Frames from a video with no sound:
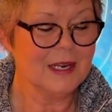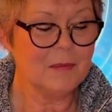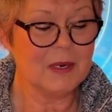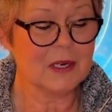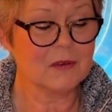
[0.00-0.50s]

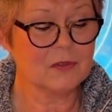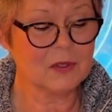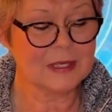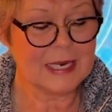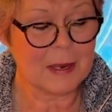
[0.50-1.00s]
Being a
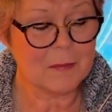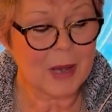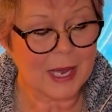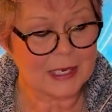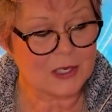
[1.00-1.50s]
fully
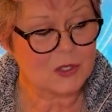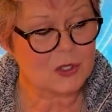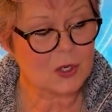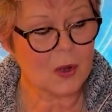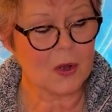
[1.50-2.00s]
embodied
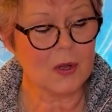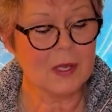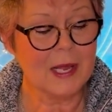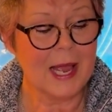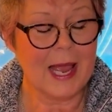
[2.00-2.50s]

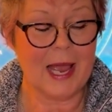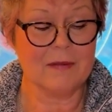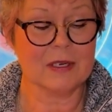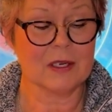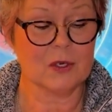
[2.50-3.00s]
soul,
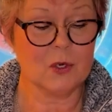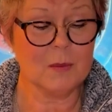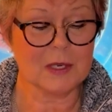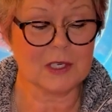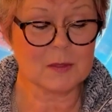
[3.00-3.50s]
having a
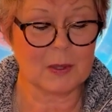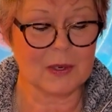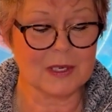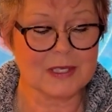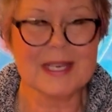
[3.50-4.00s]
human
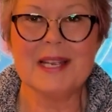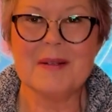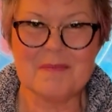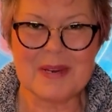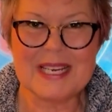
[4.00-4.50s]
experience,
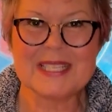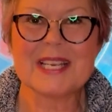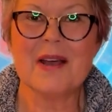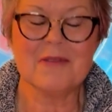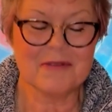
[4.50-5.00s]
means
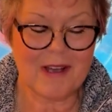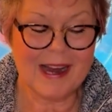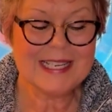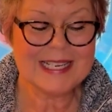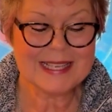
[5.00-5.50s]

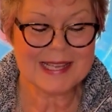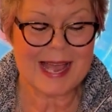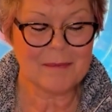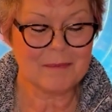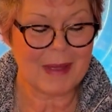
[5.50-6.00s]
finding
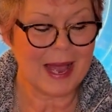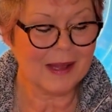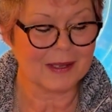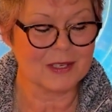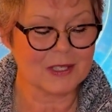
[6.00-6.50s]
that
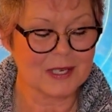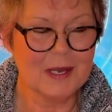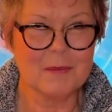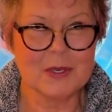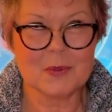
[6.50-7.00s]
balance
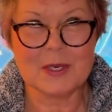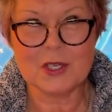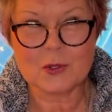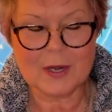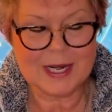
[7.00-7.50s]
between
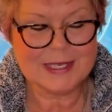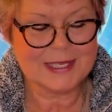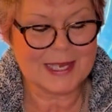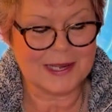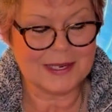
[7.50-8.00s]

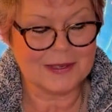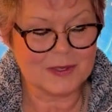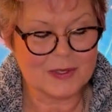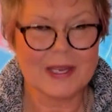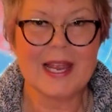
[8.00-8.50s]

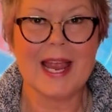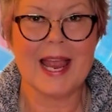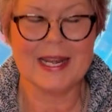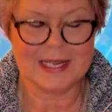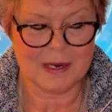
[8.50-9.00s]
transcendence
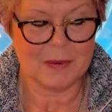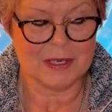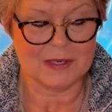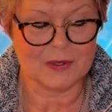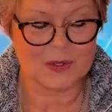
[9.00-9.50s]
and
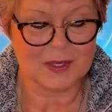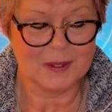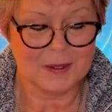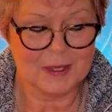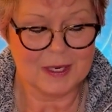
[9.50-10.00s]
immanence.
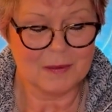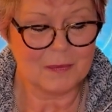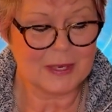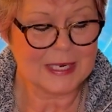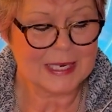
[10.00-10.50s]

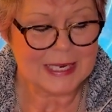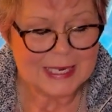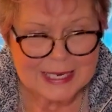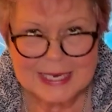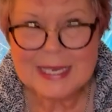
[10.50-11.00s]
Being
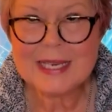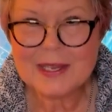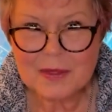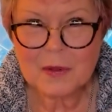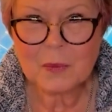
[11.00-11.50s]

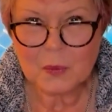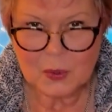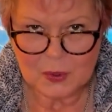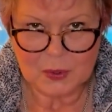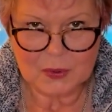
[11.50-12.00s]
in the
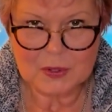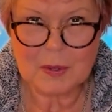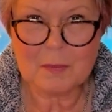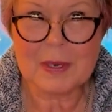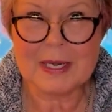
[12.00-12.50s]
world,
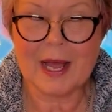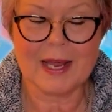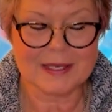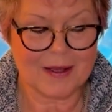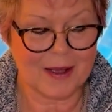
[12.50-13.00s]
but
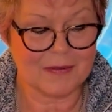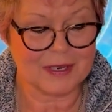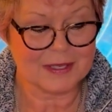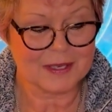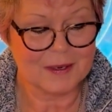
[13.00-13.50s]
not of
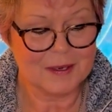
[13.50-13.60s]
it.